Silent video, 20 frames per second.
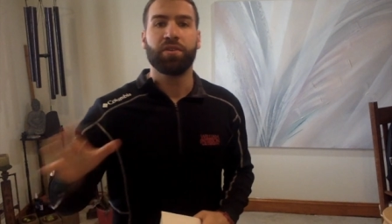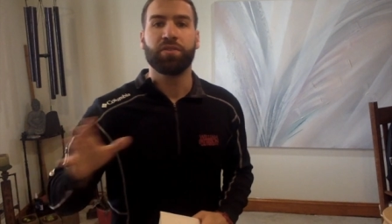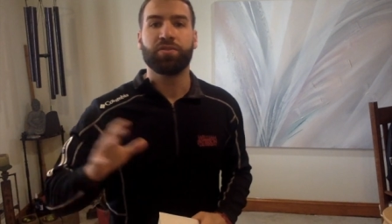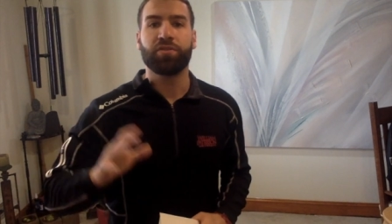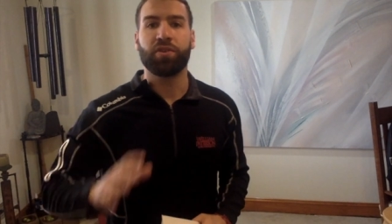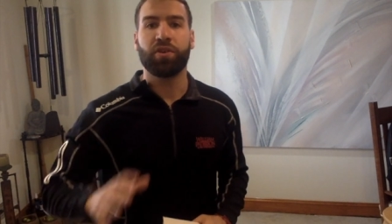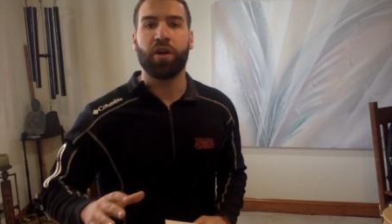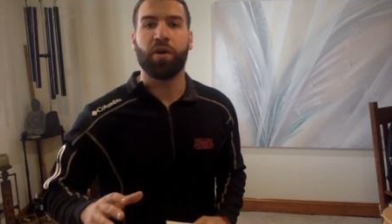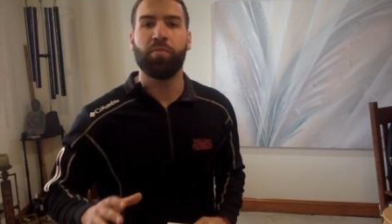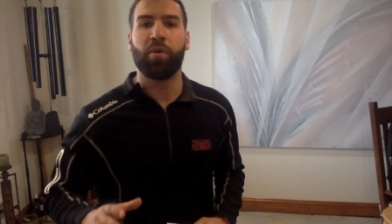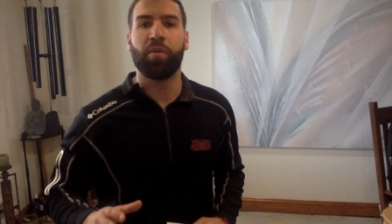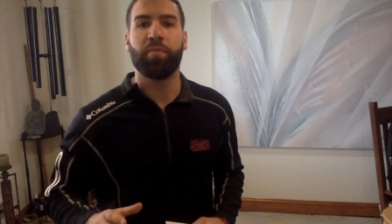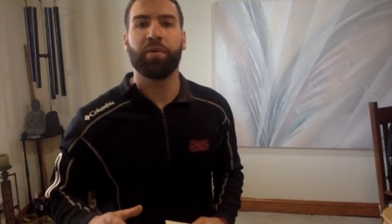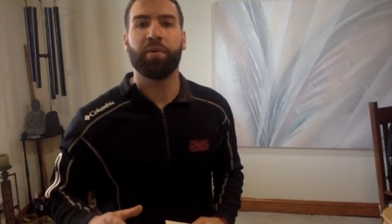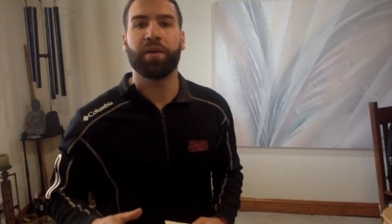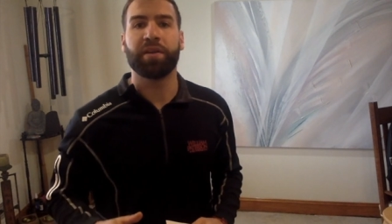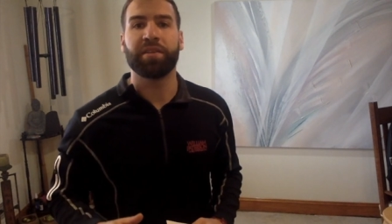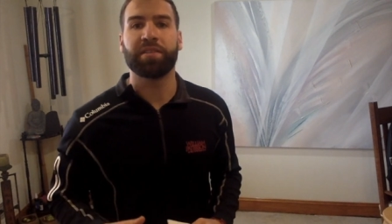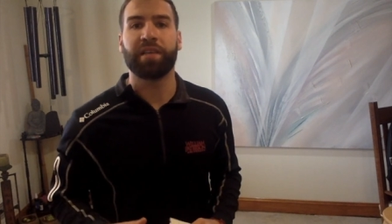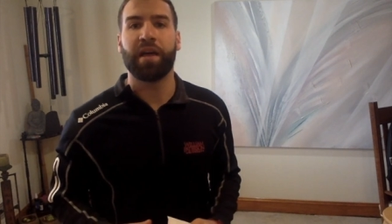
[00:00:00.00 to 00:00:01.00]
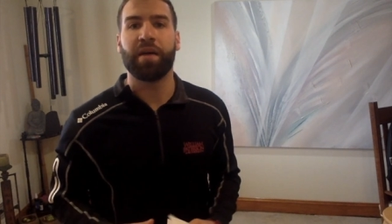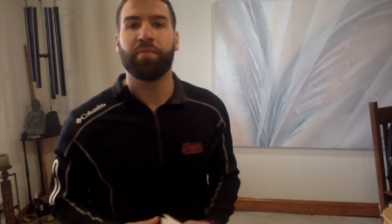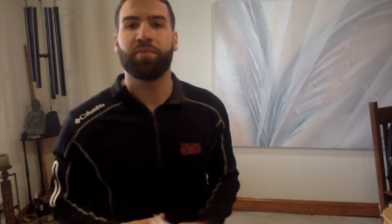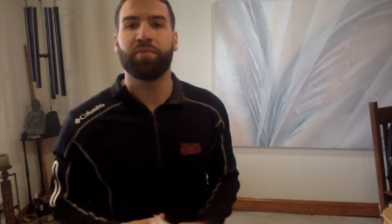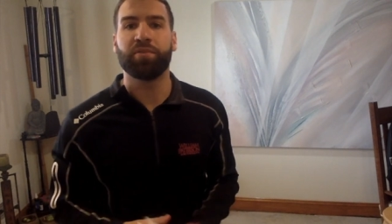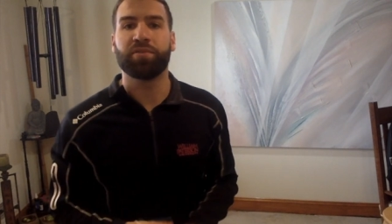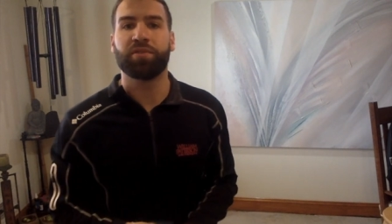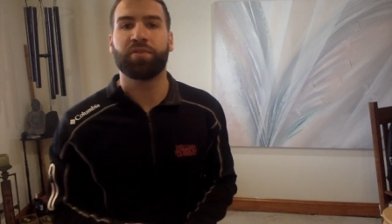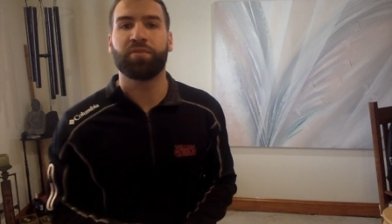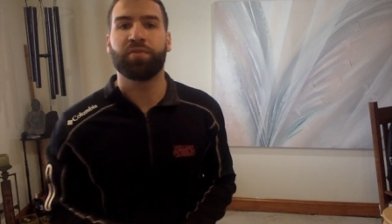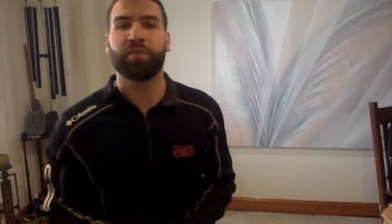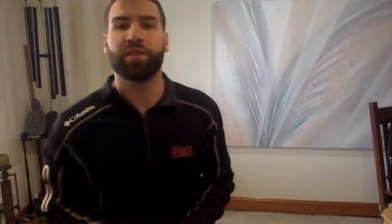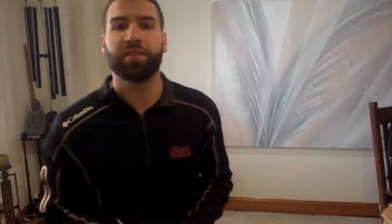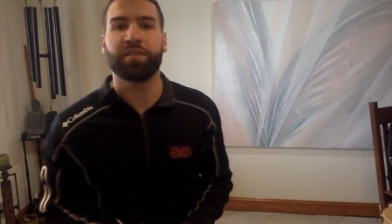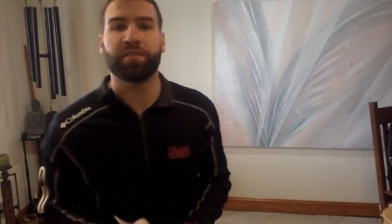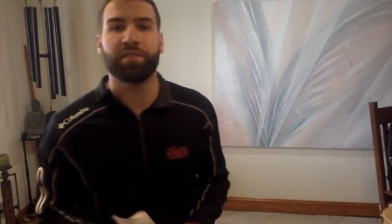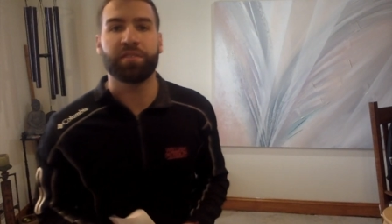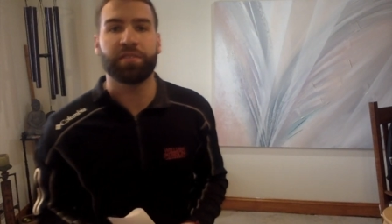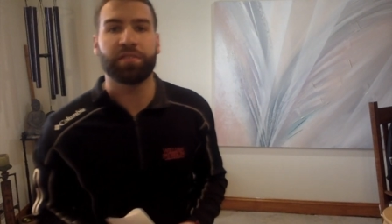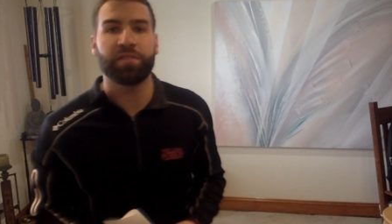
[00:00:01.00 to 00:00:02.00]
to come up with examples and
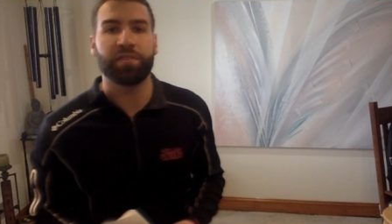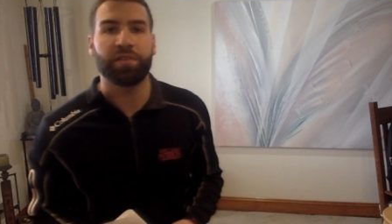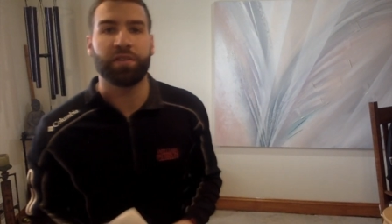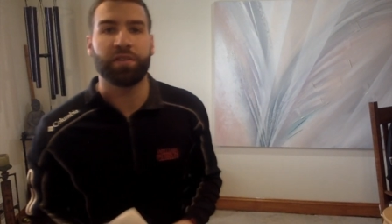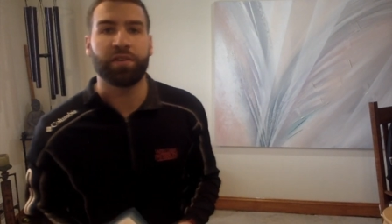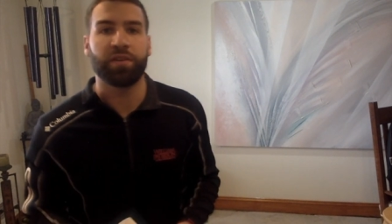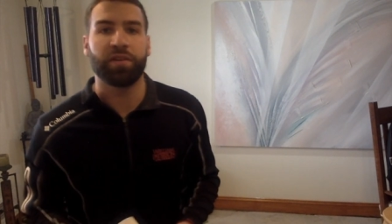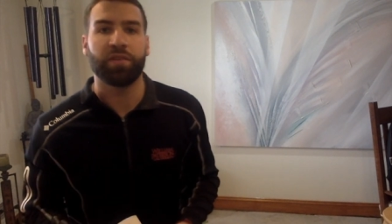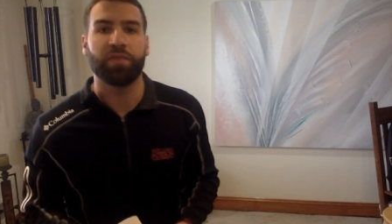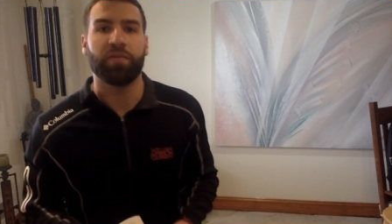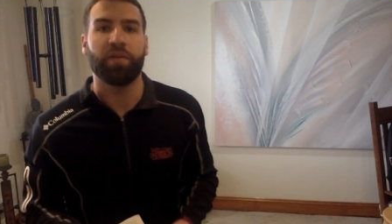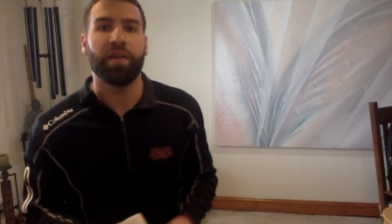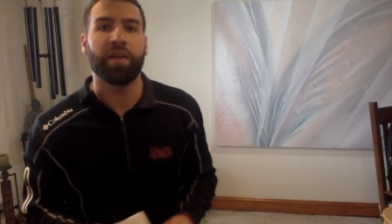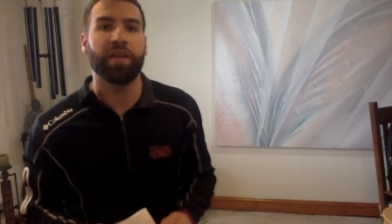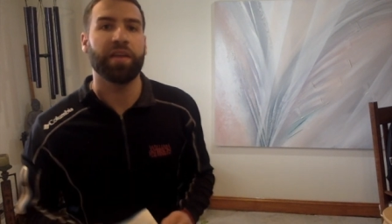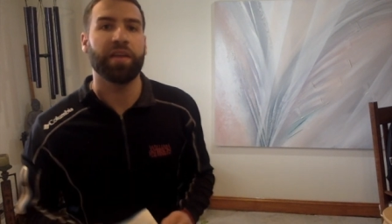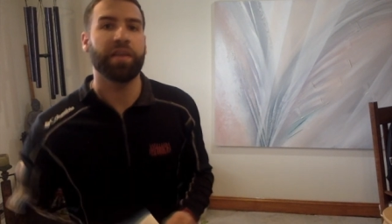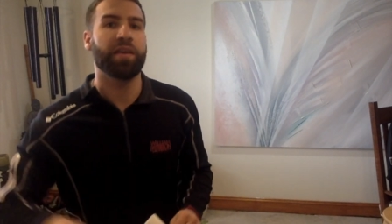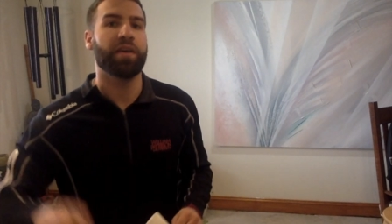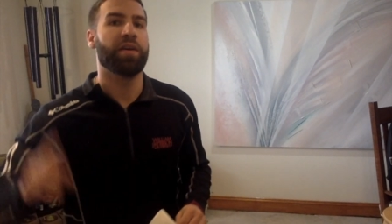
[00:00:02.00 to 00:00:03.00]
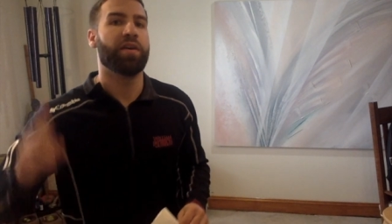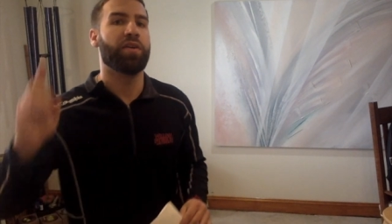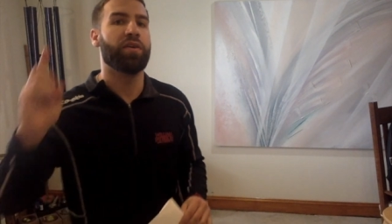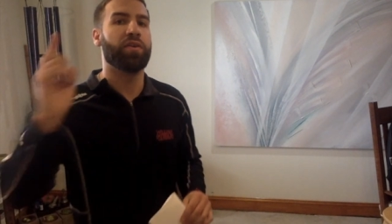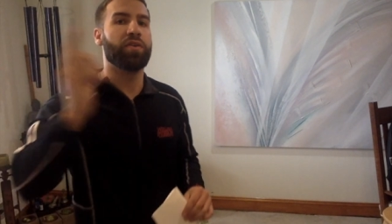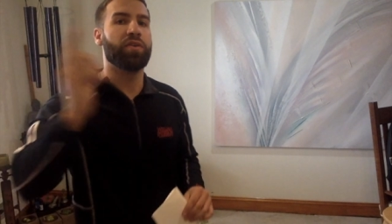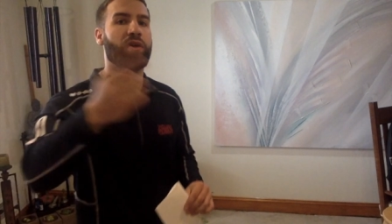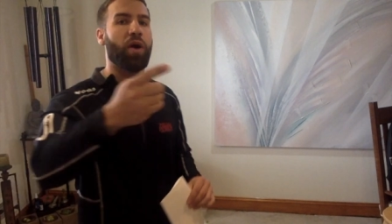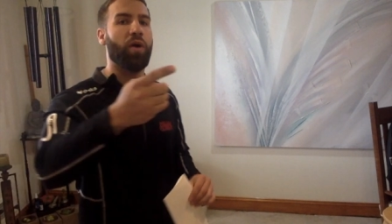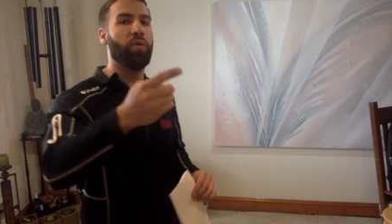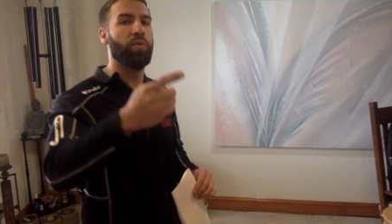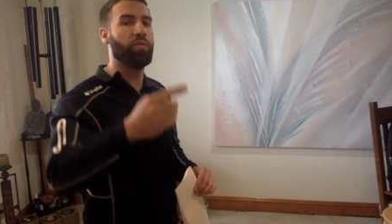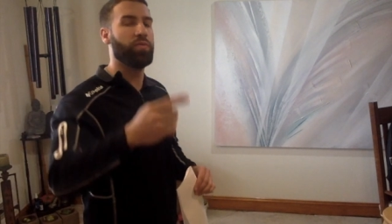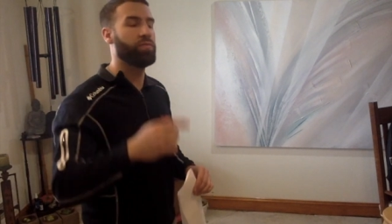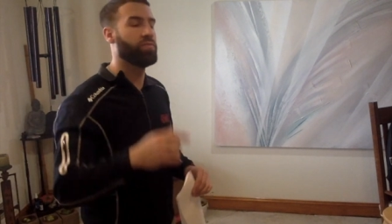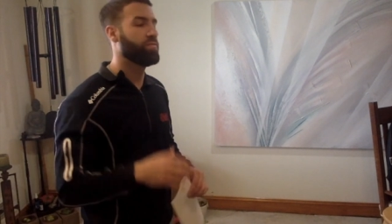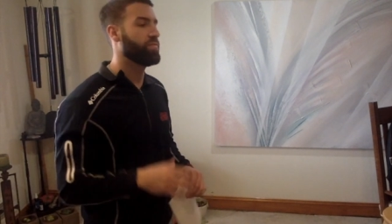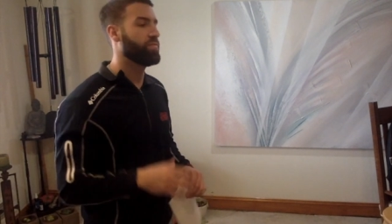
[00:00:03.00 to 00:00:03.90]
reasons. Ready? Go!